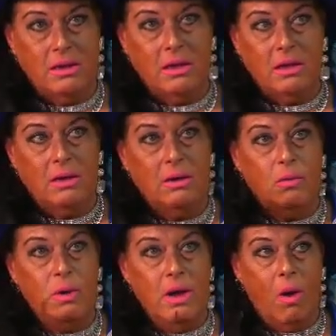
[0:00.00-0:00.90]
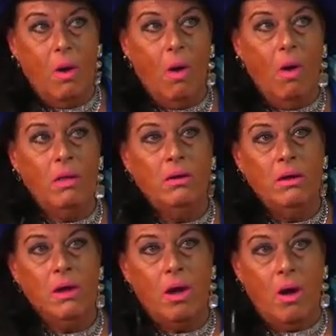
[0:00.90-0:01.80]
Yeah. We all
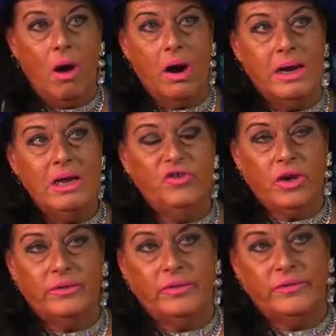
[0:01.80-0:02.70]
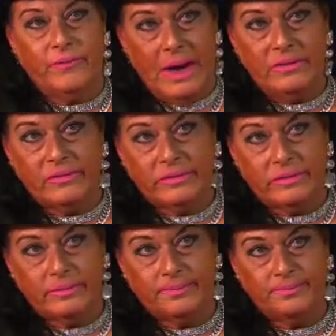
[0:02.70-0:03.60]
are each other's friends.